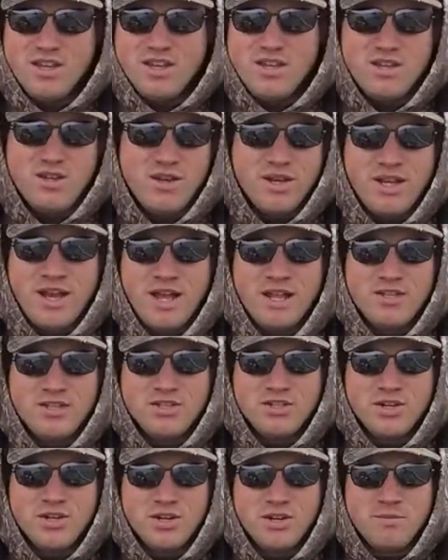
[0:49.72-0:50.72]
you know, I got
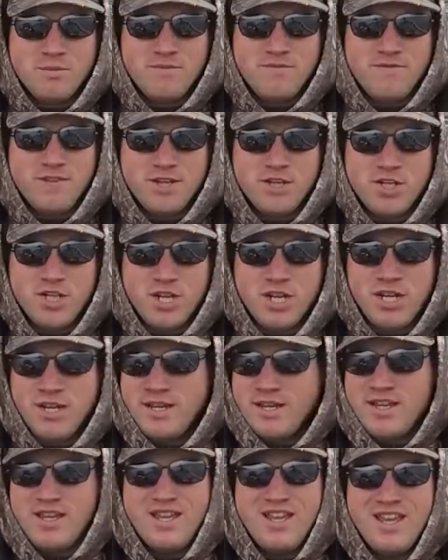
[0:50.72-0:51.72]
into tournament
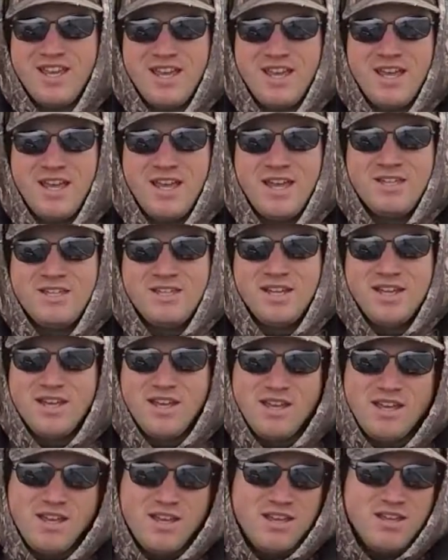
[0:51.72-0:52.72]
fishing, and
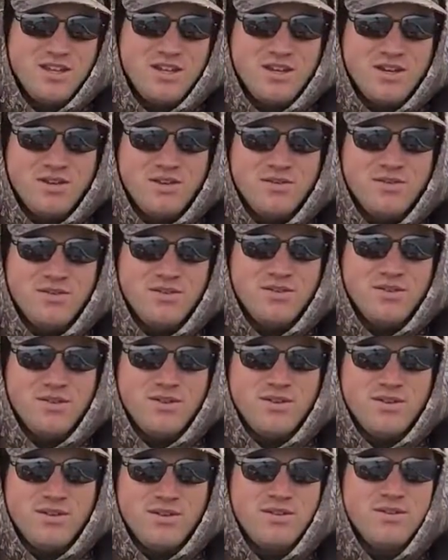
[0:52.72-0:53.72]
you know,
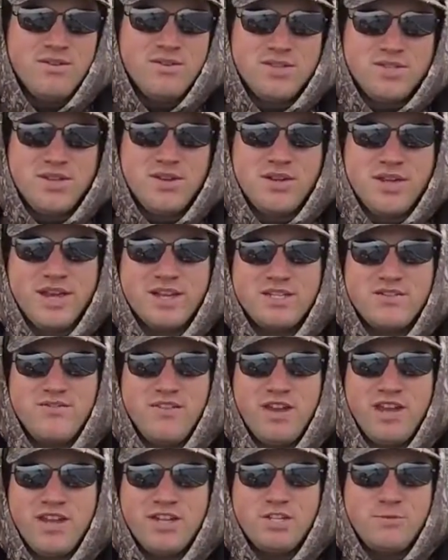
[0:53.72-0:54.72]
those still catch
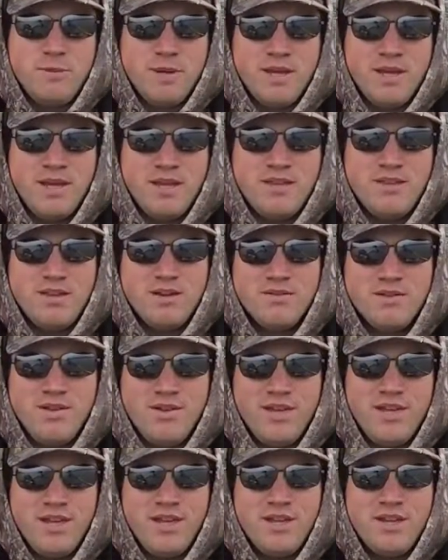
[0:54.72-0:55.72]
fish, but they're
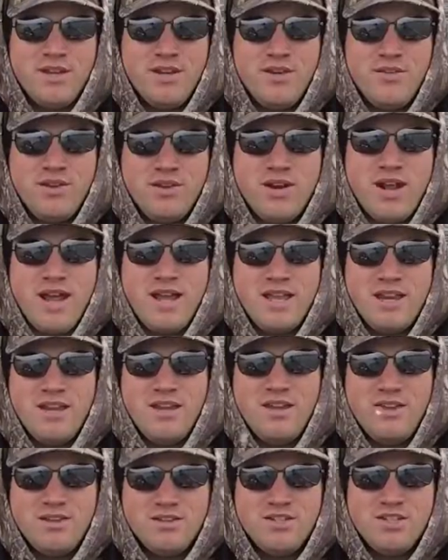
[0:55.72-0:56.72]
really, you know, they're not
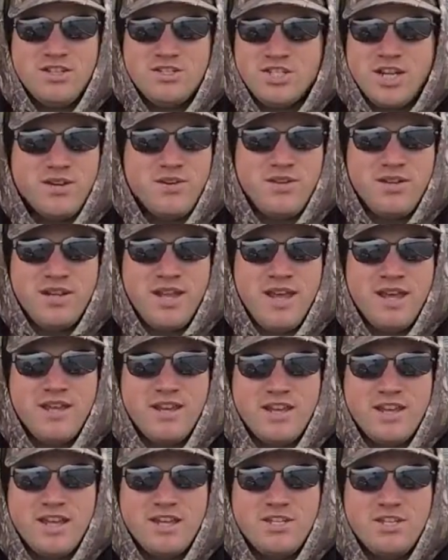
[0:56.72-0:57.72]
gonna, they're generally not
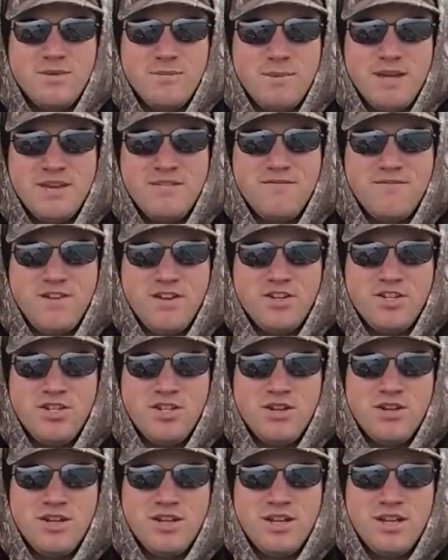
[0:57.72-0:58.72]
gonna catch the big fish.
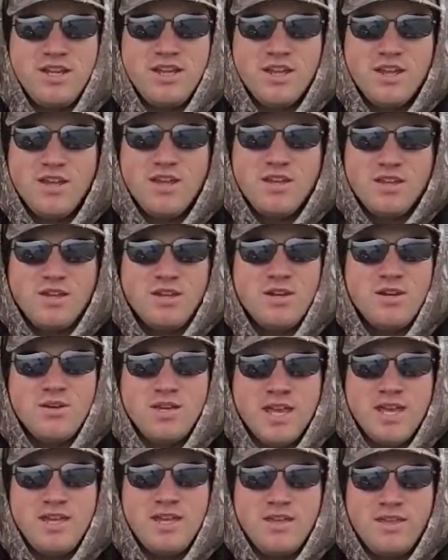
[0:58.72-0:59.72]
They're gonna, you know,
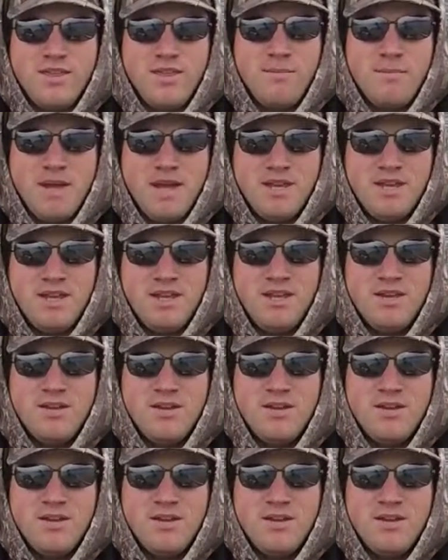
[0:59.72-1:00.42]
get you in the money,